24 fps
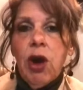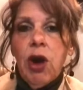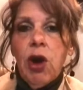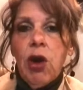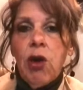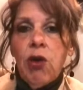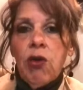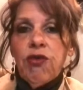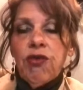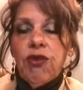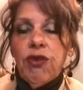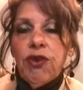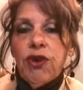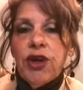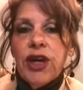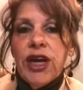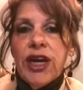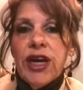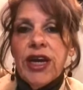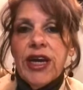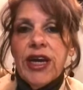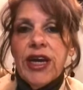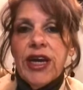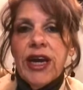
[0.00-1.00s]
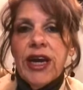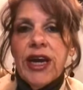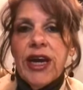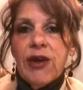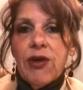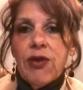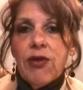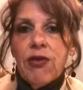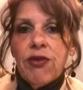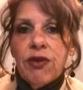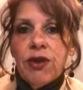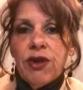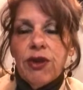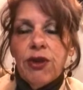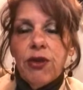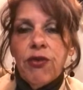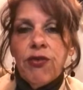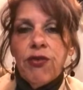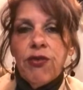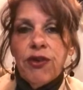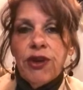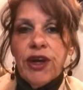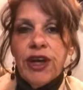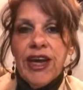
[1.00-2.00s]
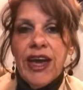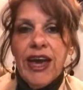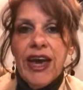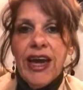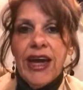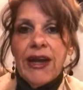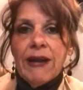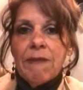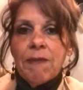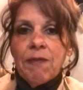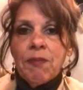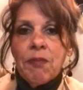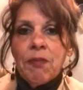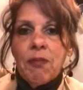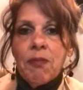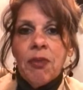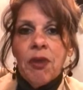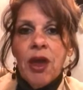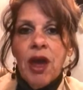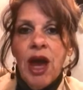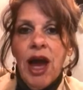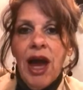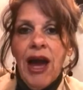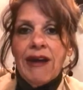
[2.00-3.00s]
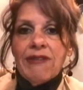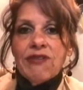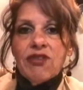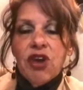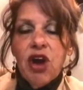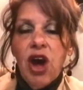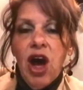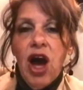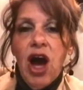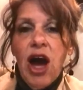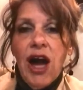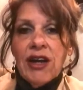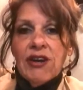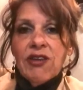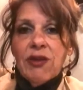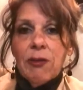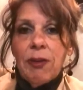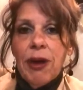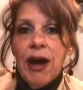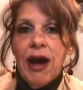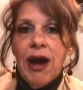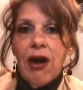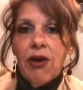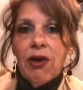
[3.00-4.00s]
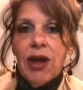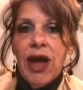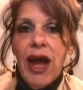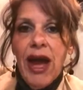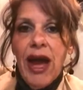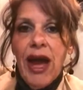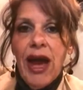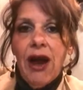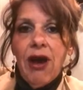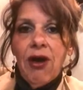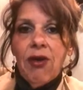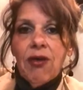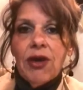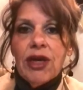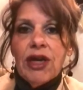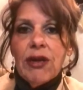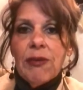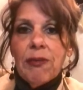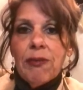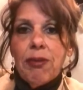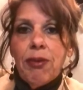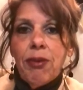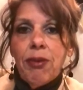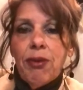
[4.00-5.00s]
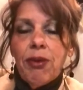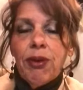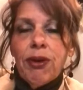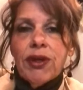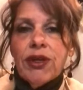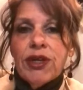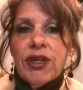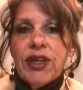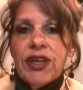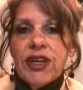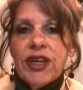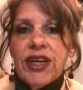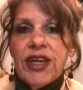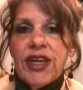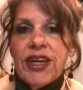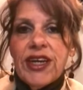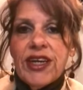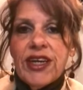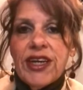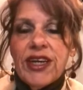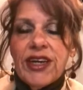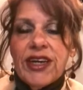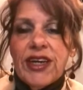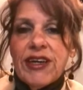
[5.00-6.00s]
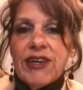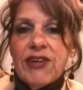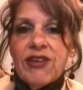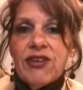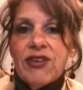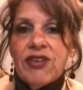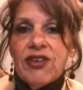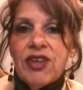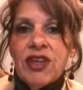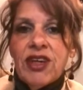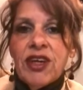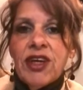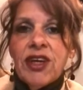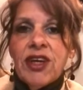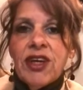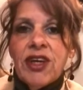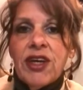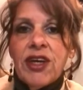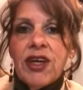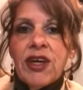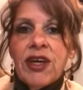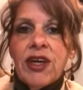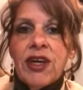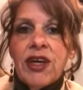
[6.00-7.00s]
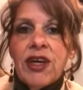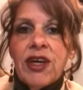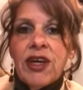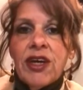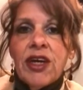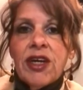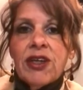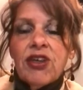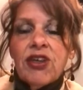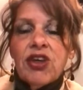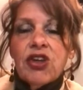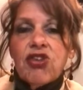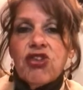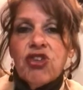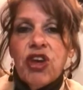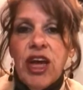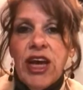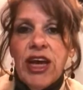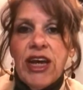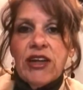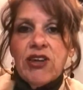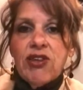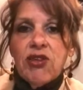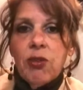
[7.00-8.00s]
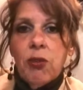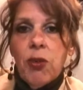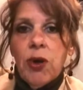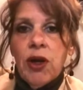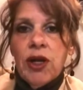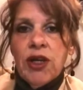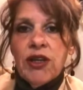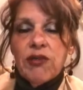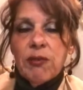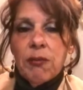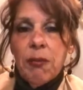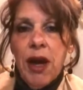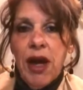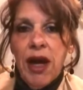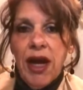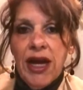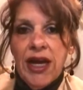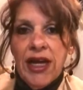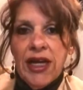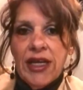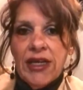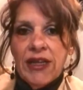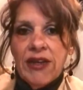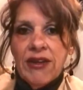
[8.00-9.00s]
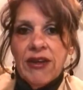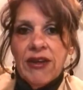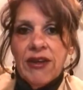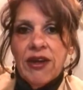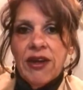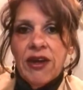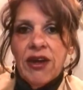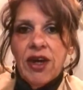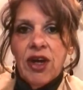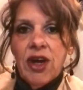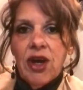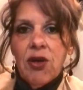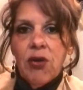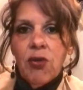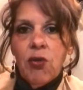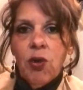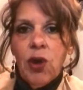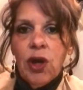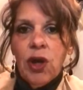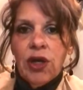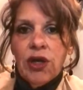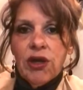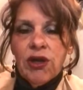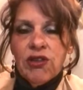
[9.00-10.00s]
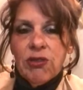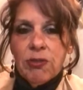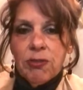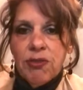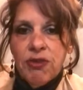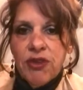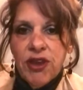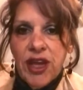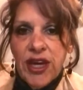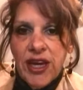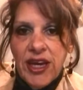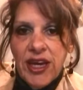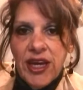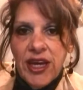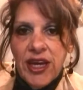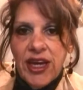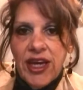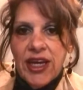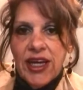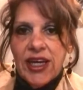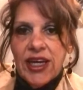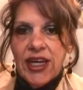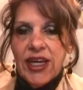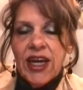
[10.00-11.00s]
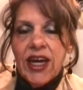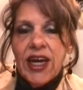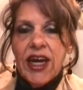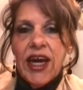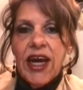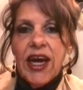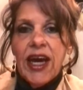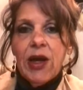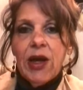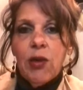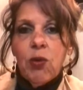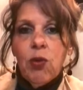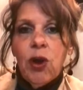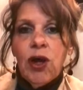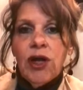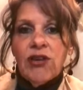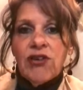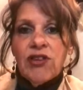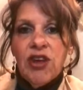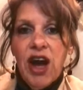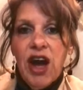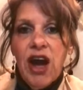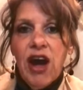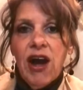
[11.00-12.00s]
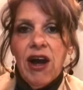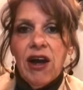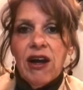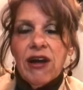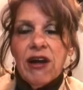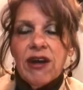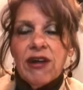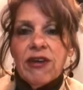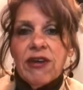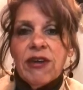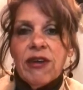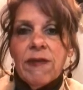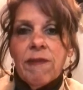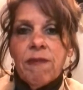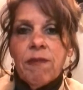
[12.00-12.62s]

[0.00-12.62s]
over and over and over again, I've talked about how important it is to change one's mind, one's thinking, and one's heart.